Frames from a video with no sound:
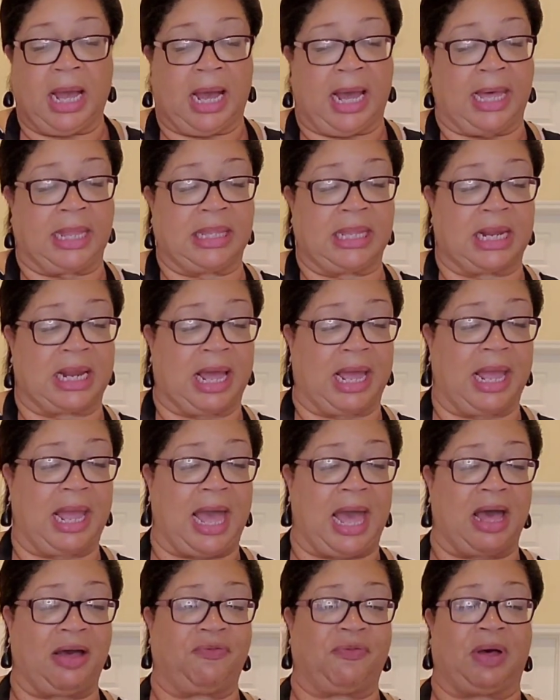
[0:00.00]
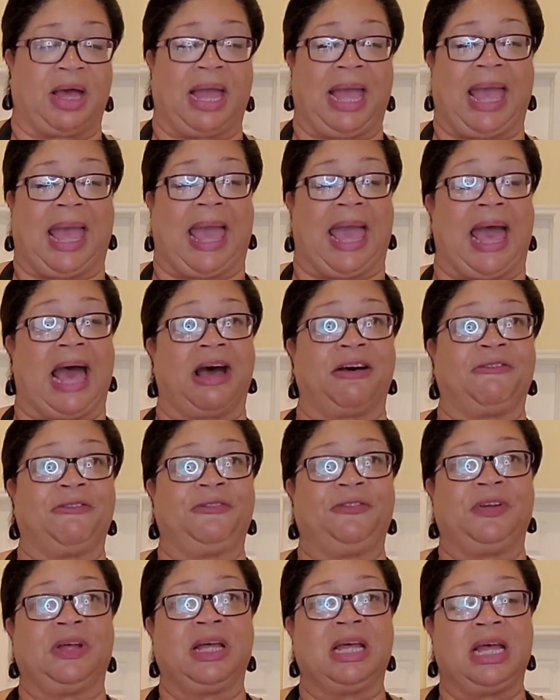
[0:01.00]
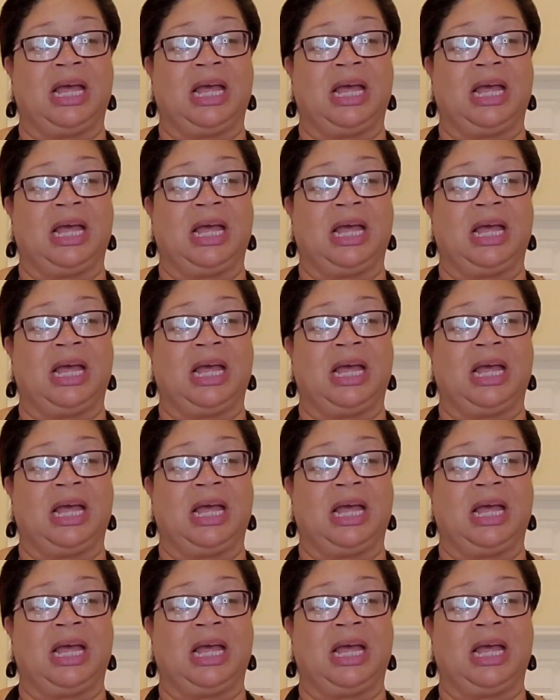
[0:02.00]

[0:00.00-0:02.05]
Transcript: And then I have a half